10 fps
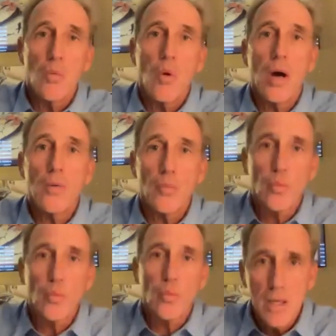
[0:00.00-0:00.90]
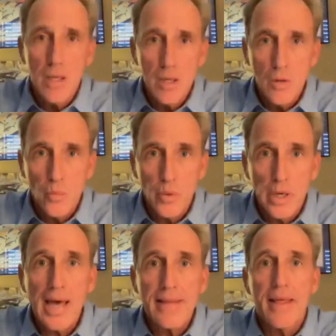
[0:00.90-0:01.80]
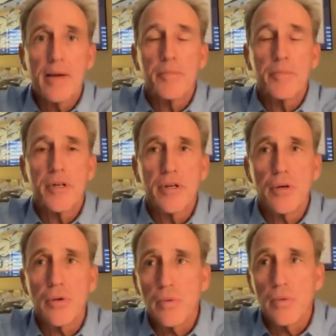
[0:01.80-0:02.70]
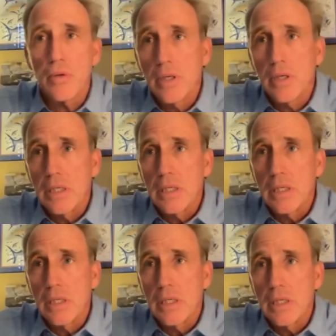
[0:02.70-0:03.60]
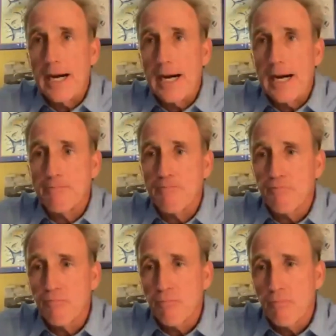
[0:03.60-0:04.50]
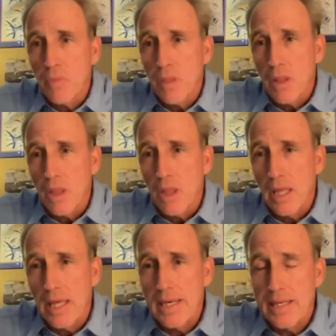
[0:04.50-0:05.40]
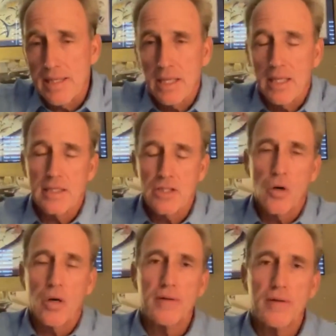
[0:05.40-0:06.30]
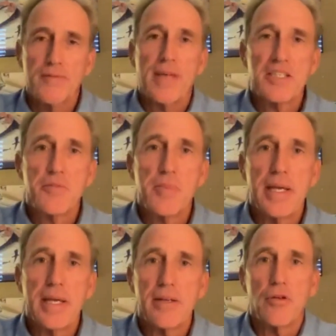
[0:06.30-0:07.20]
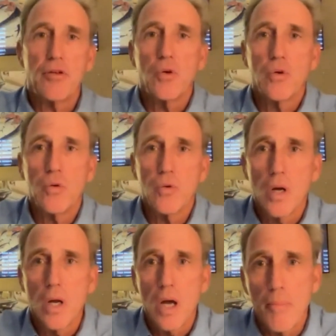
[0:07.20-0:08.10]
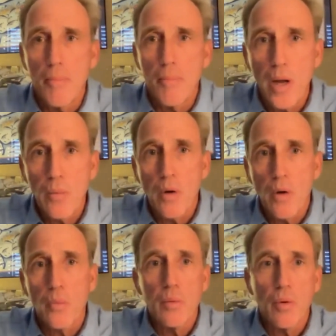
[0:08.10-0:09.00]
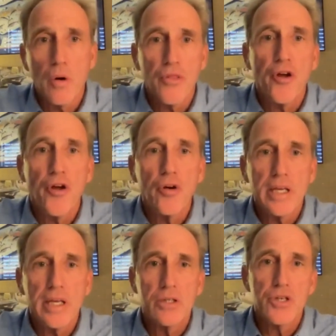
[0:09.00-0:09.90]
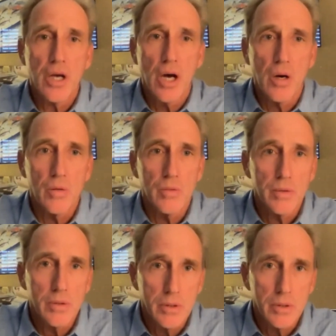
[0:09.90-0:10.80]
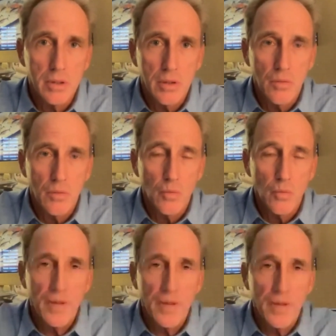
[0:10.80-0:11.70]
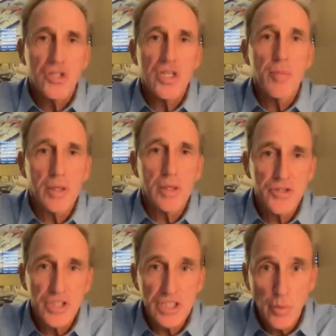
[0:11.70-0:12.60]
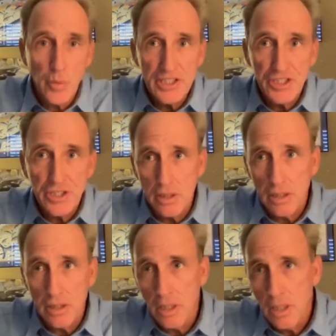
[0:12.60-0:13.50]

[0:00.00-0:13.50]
what we would like them to do. And it sort of gets me to a point where we were 30 years ago with a similar situation,